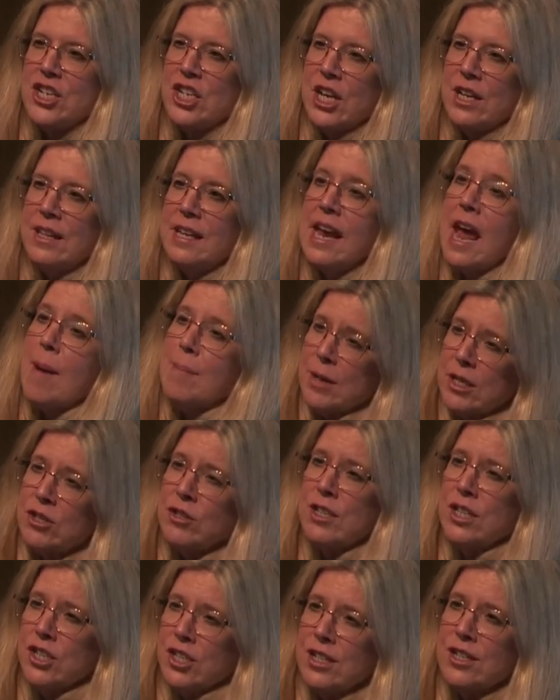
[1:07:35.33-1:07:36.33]
And the epic
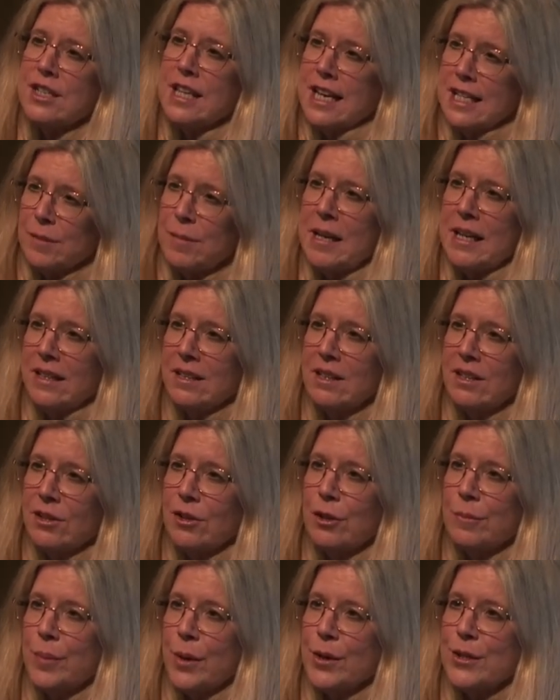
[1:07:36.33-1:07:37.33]
traditions, they speak in the
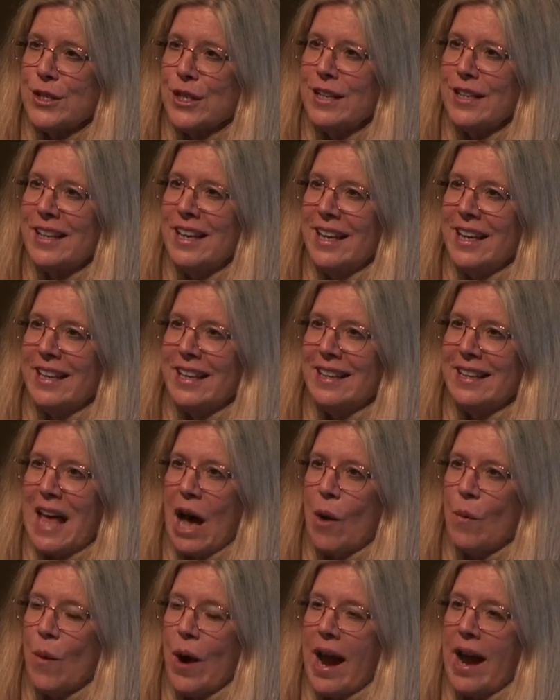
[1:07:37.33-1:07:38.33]
third person in
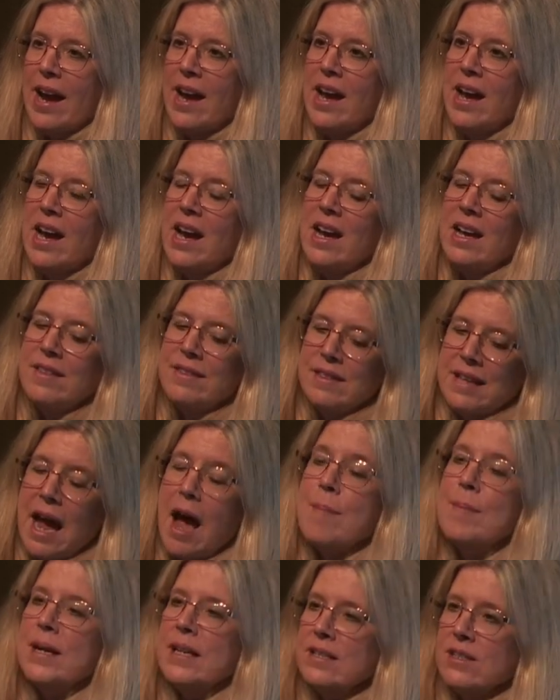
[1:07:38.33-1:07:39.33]
that way, the
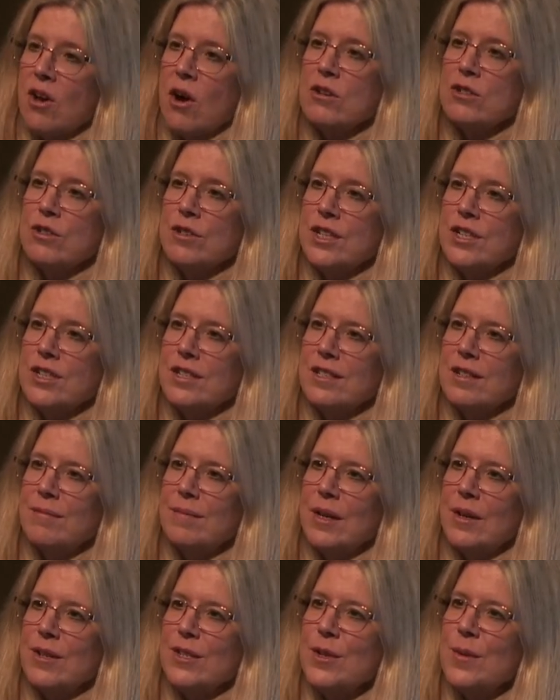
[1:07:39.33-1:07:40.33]
epic song traditions of
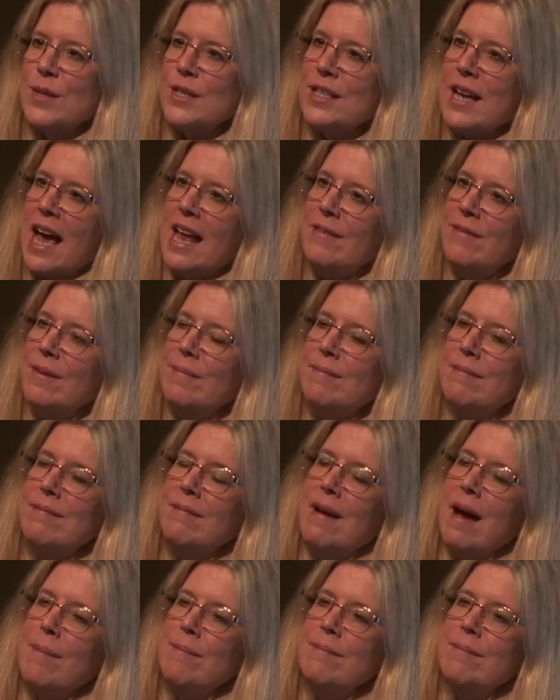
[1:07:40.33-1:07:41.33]
Mira. So it's kind of
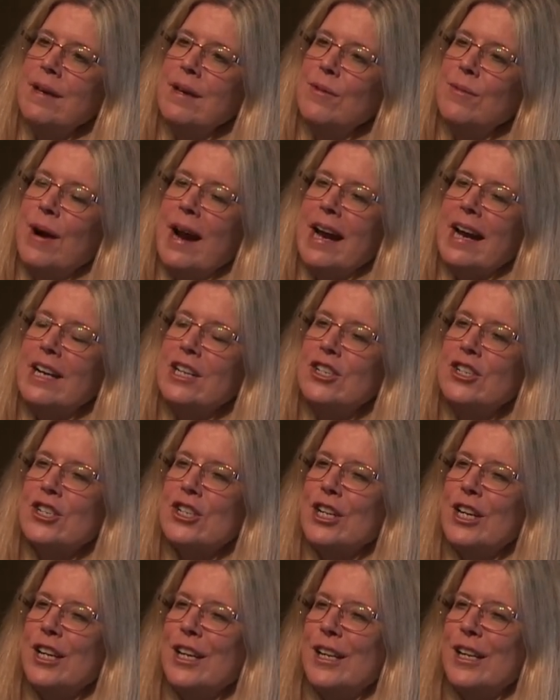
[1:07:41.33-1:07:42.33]
a, a mid-range
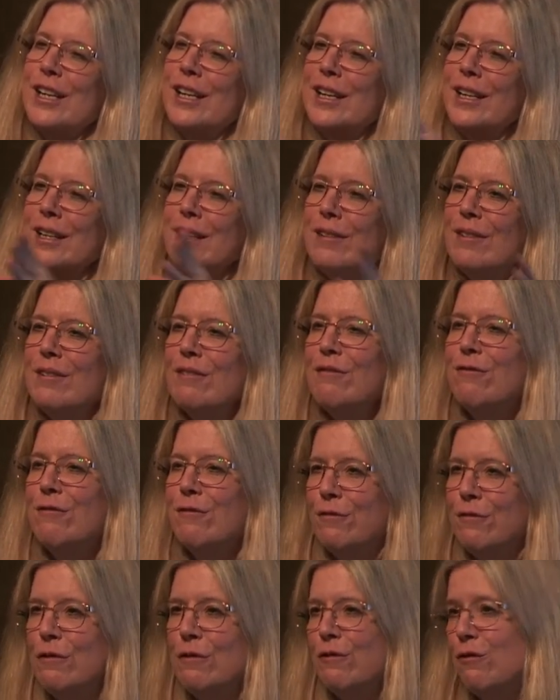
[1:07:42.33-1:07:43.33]

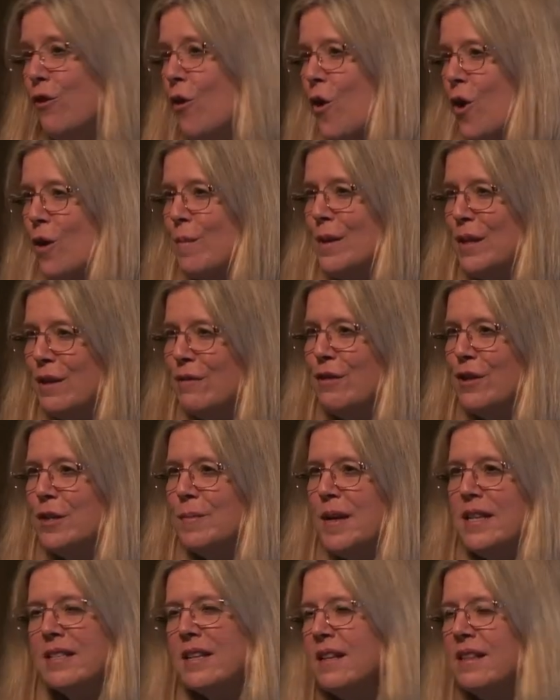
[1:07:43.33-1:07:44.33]
form in the first
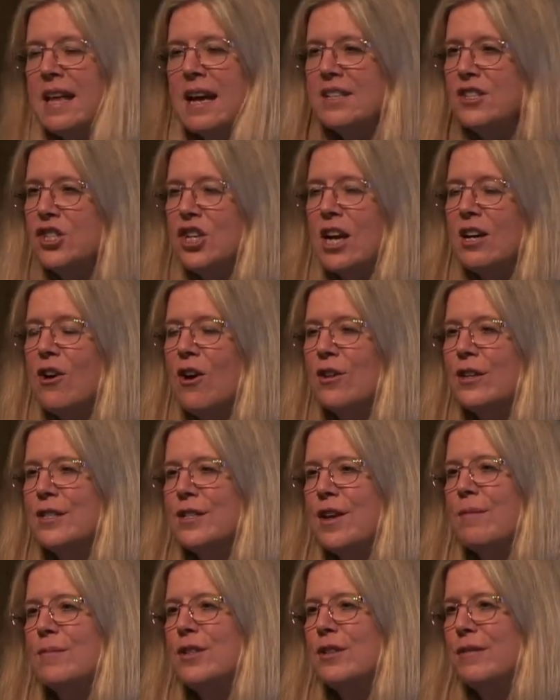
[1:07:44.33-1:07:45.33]
place, and, and that's Jack Hawley's
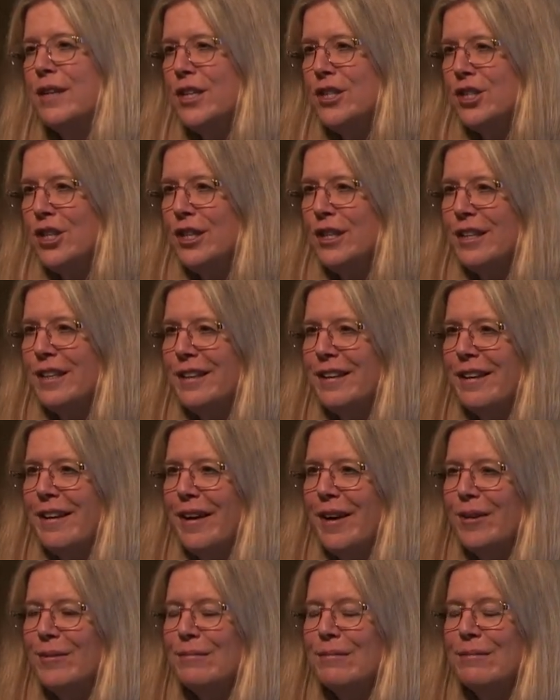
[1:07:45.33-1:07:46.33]
observation,
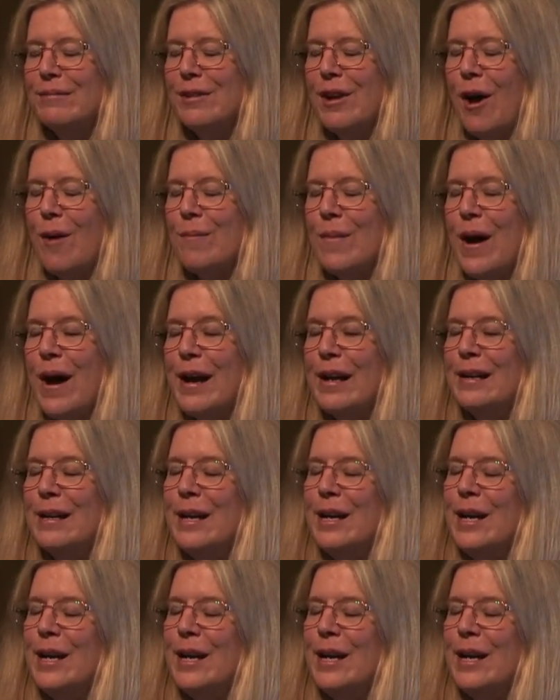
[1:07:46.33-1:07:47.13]
um, not mine.